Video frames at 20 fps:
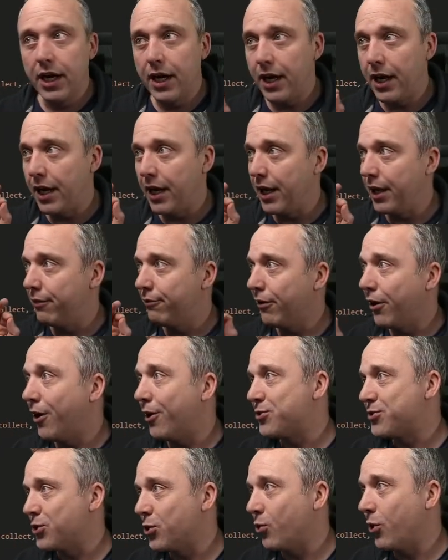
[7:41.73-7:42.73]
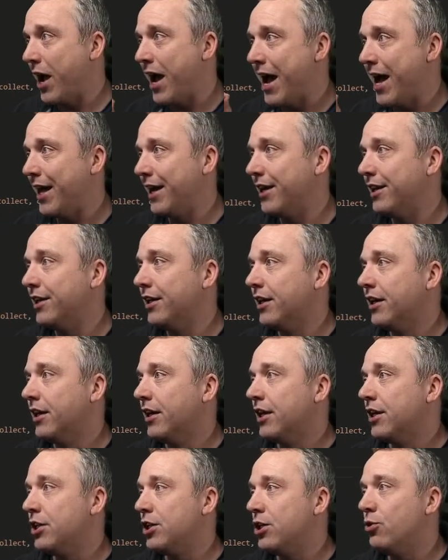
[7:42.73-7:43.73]
I've also added
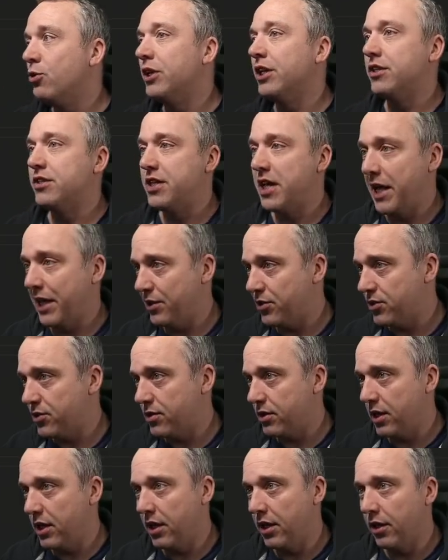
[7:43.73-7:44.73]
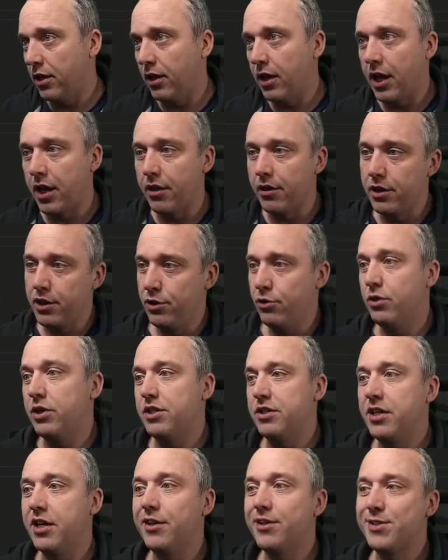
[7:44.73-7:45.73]
unit tests, and a lot of the
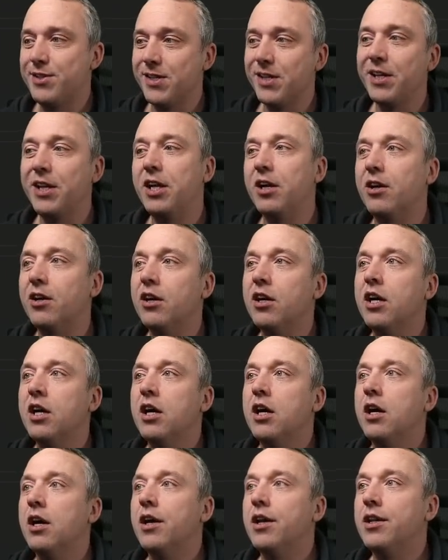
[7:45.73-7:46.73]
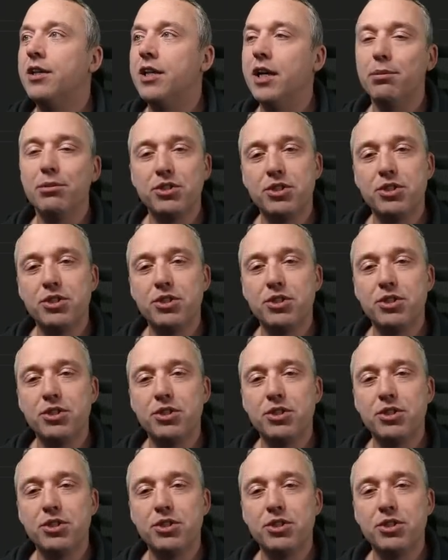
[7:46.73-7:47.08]
unit tests in here double